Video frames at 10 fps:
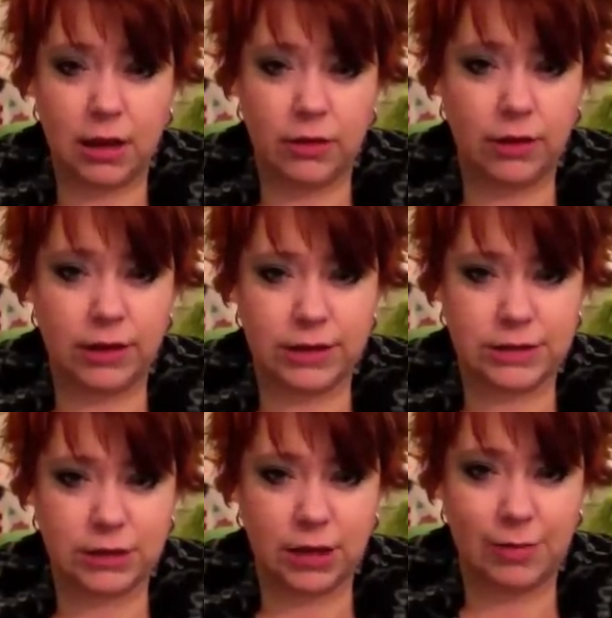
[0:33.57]
The
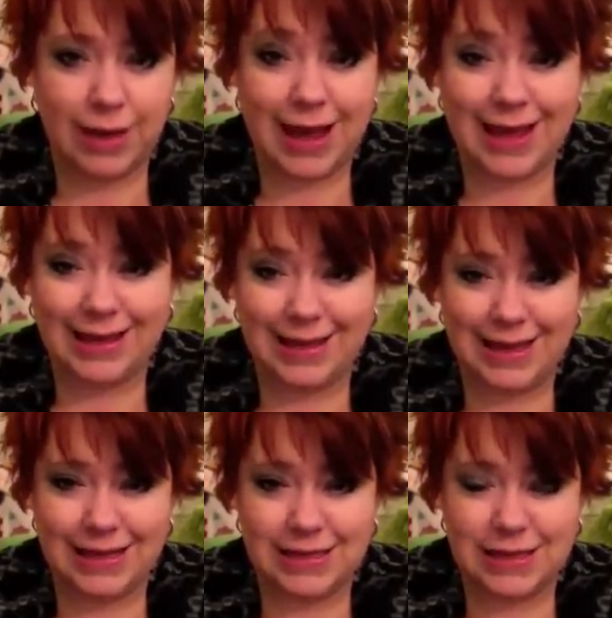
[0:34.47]
list can be
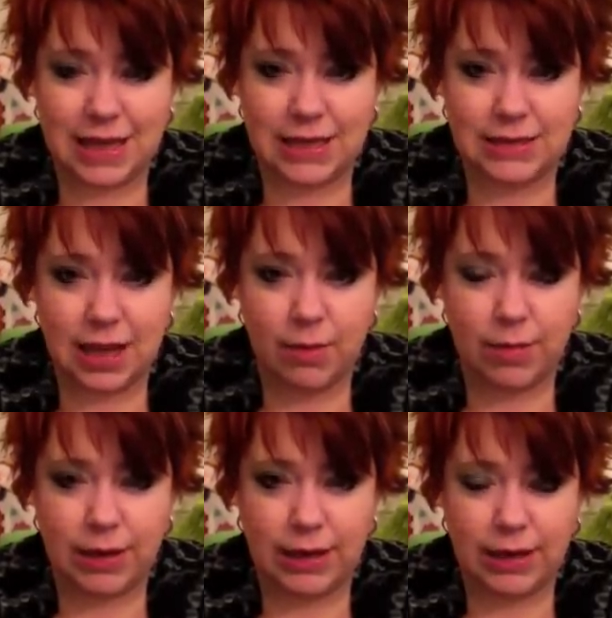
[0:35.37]
endless as how
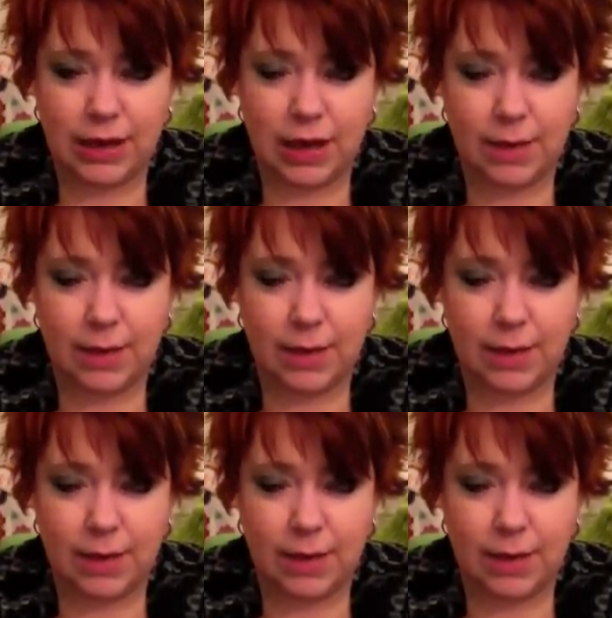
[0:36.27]
many,